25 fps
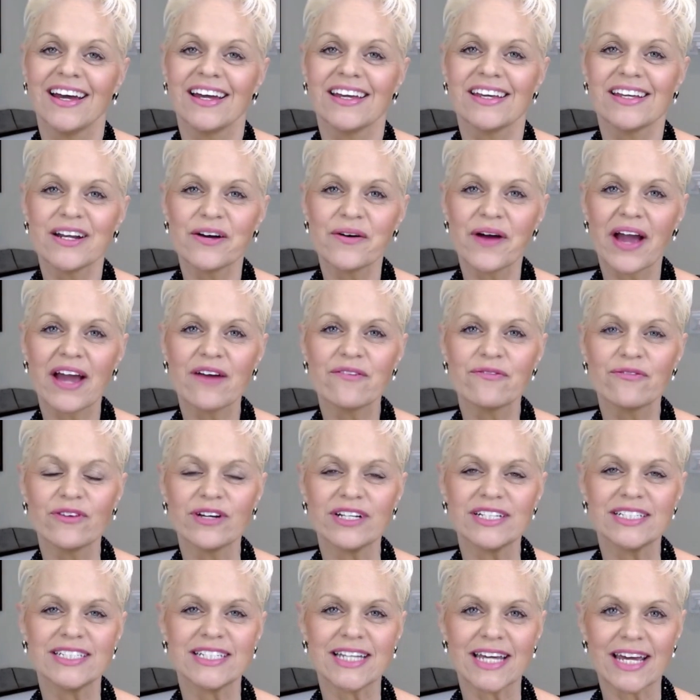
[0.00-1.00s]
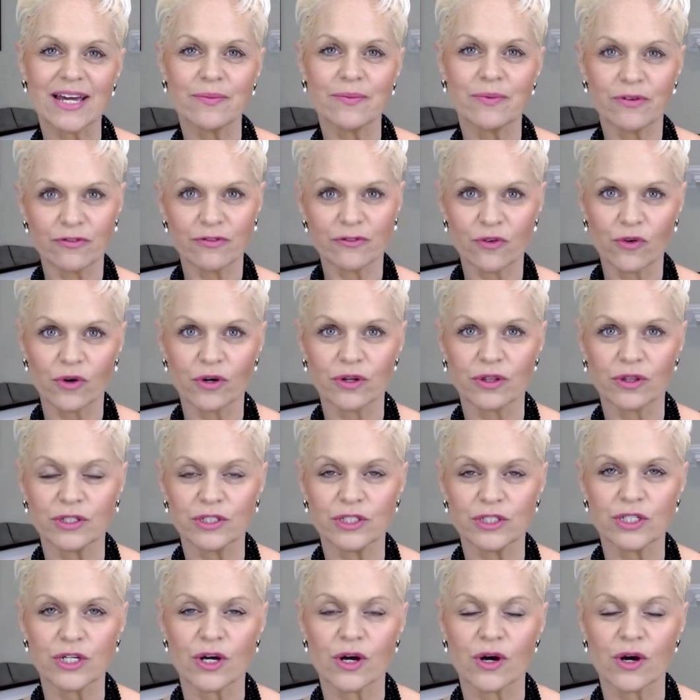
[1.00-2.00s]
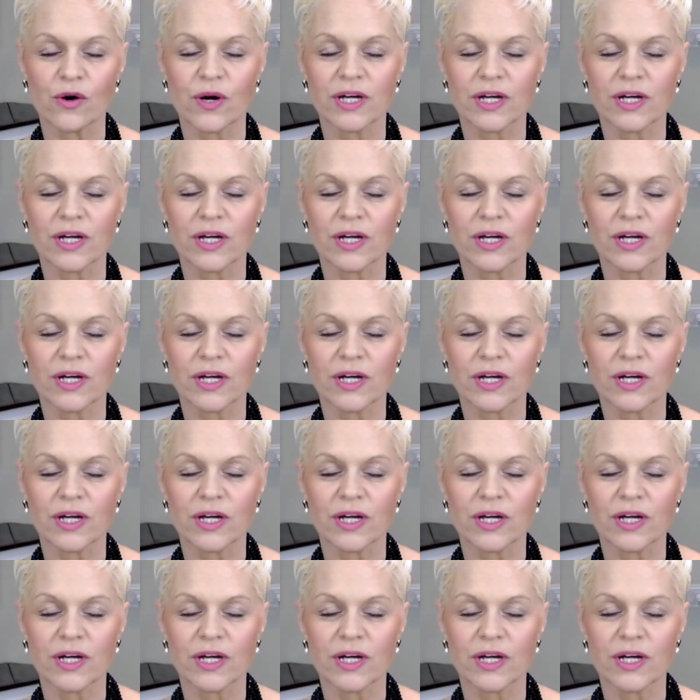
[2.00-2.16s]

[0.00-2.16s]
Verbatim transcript: You know, every day before the show,